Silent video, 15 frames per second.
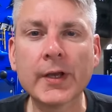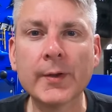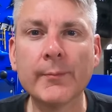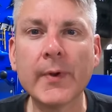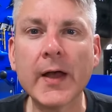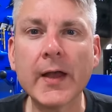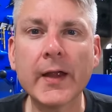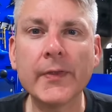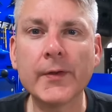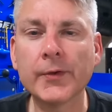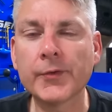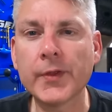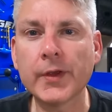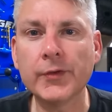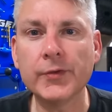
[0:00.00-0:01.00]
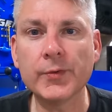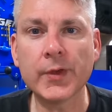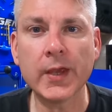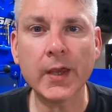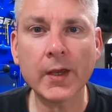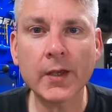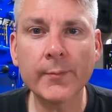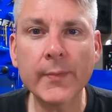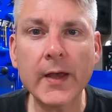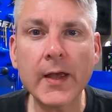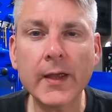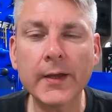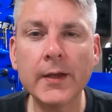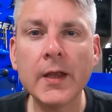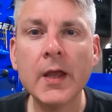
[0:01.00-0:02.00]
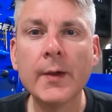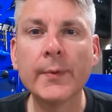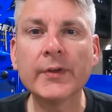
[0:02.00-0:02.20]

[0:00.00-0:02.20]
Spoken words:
combine, there's things you can't combine,